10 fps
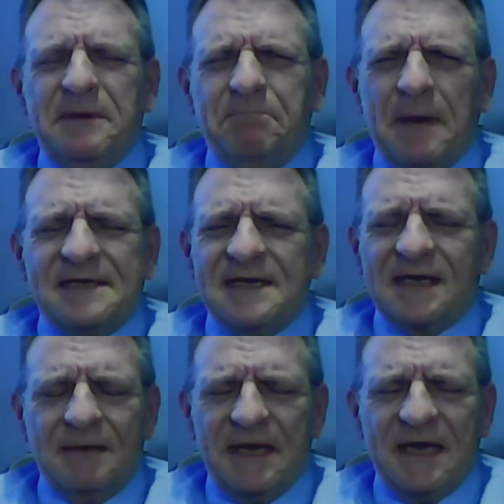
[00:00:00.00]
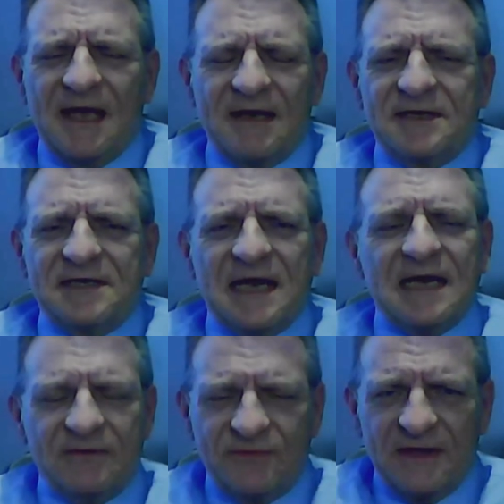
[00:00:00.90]
basically being
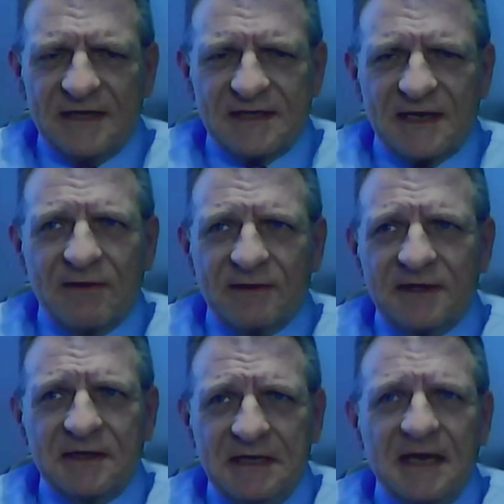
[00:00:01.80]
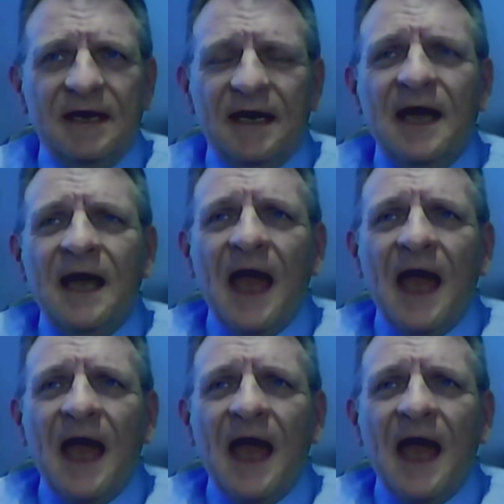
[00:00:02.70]
entertained for this current year